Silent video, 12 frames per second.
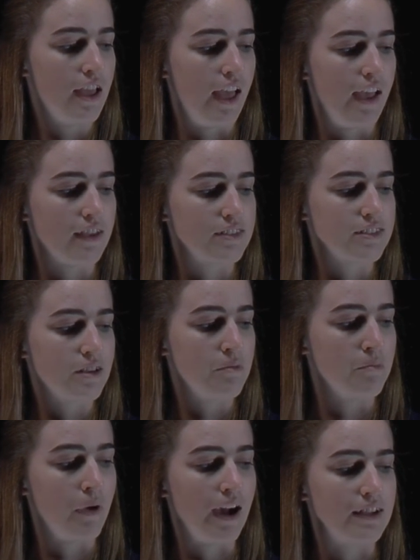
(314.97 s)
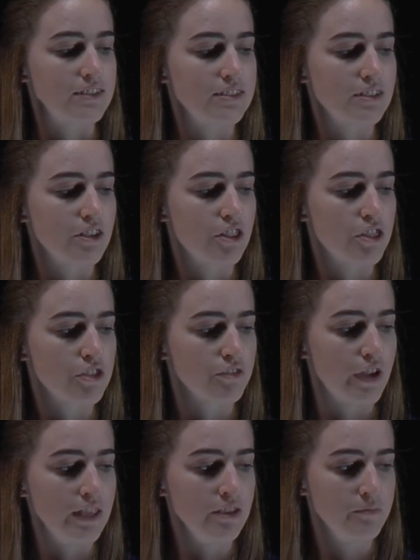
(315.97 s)
x minus
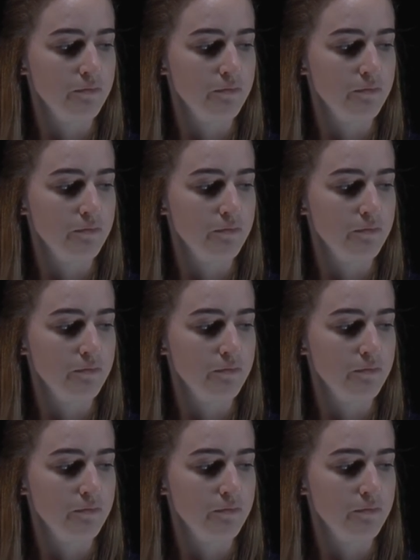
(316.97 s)
3.